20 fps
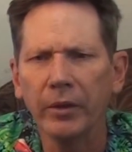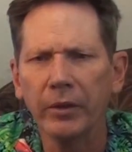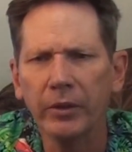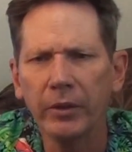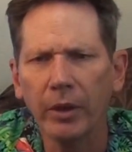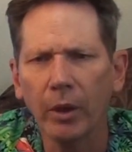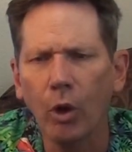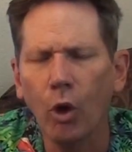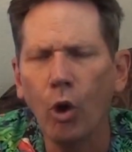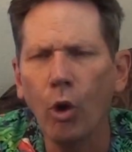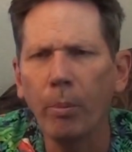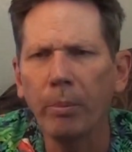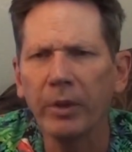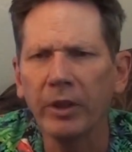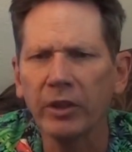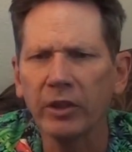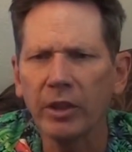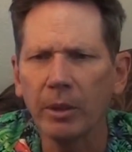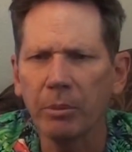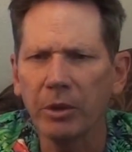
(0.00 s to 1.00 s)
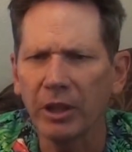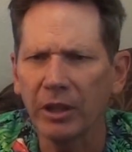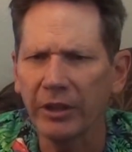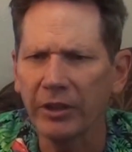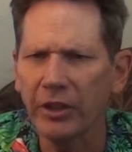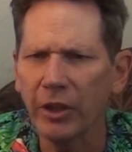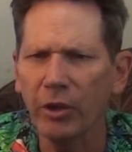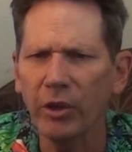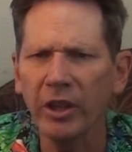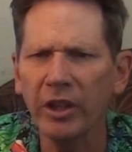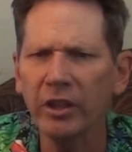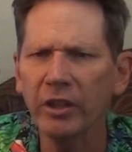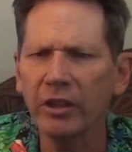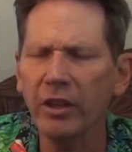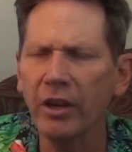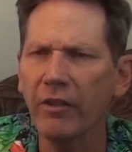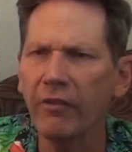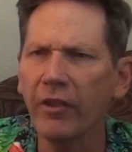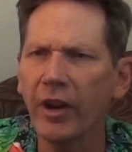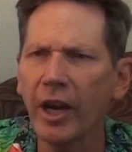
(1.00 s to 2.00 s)
They're open typically. They're in an
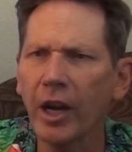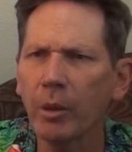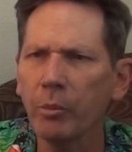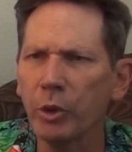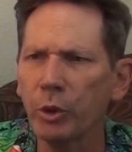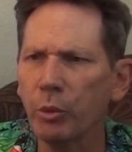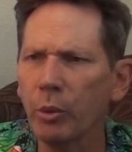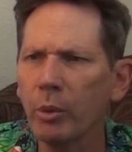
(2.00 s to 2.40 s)
environment.